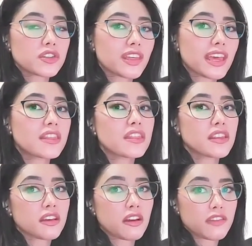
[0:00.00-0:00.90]
then the
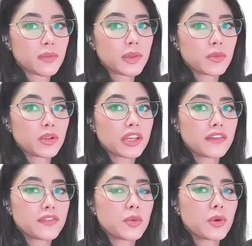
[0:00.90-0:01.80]
government will
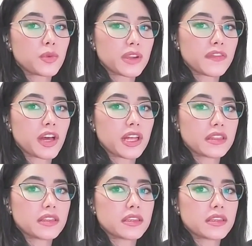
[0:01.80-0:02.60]
give you a refund.